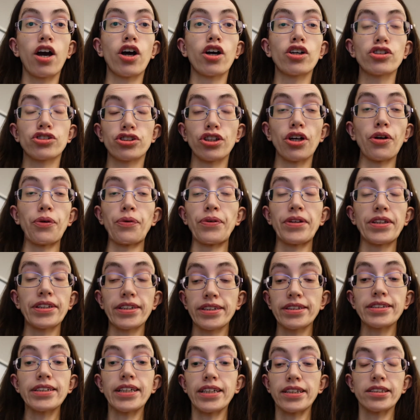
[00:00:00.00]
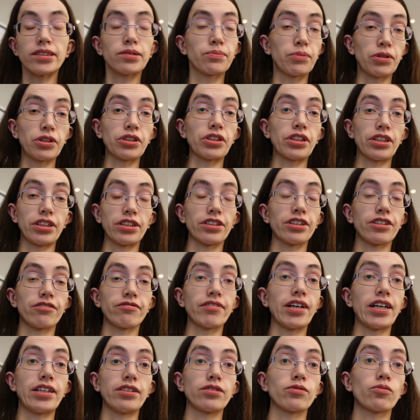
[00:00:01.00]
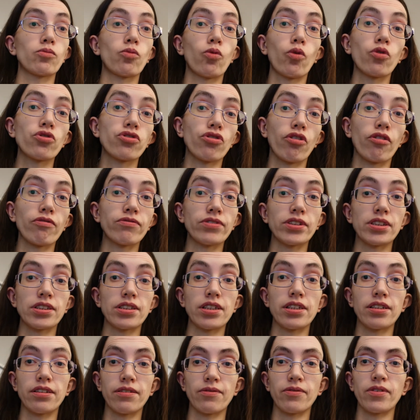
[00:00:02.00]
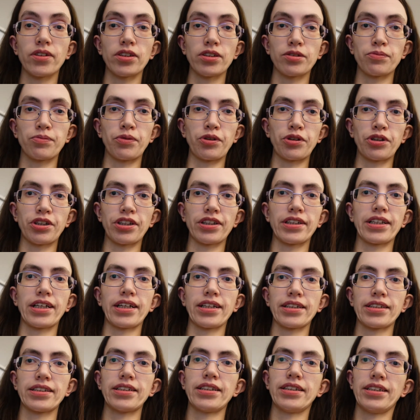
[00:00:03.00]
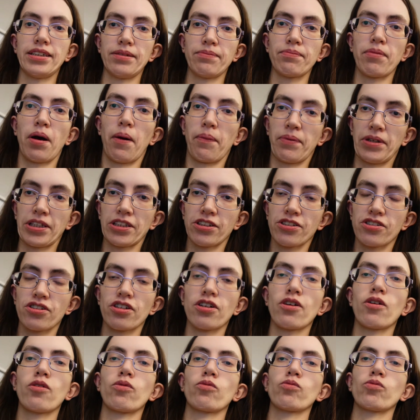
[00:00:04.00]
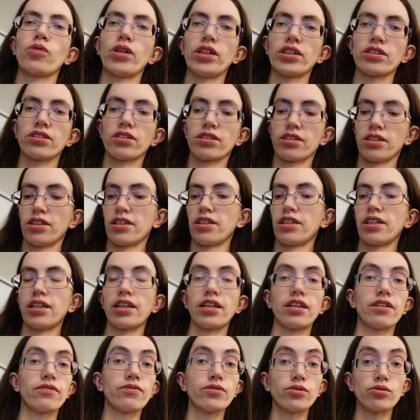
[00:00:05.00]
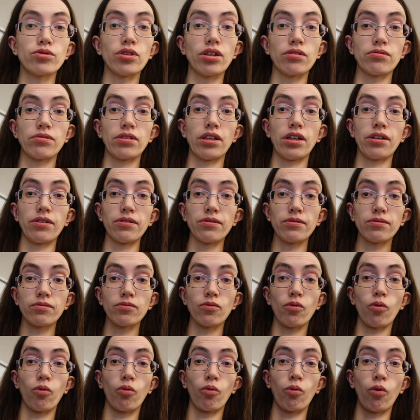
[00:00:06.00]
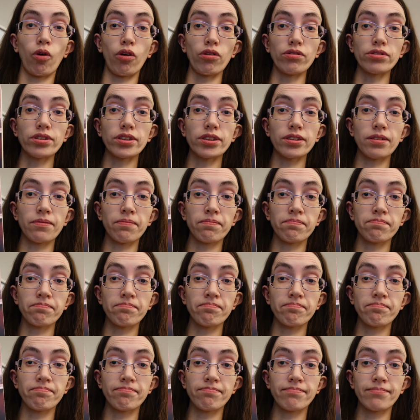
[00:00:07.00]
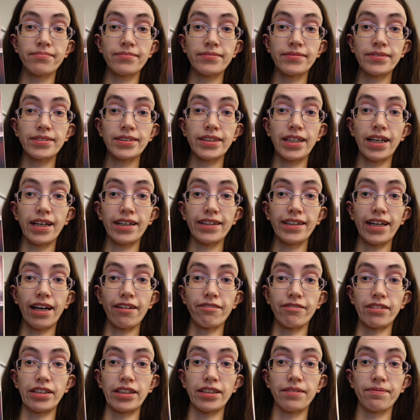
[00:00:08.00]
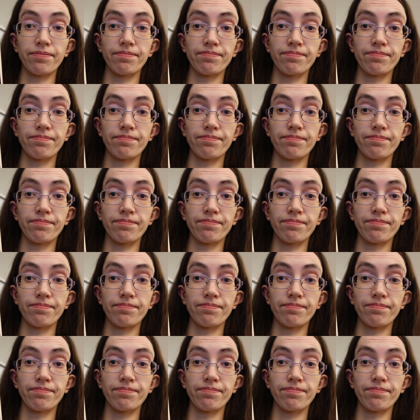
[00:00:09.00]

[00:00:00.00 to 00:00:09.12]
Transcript: So, the next book that I read was obviously the first book that he published, which, if you don't know, was Carrie.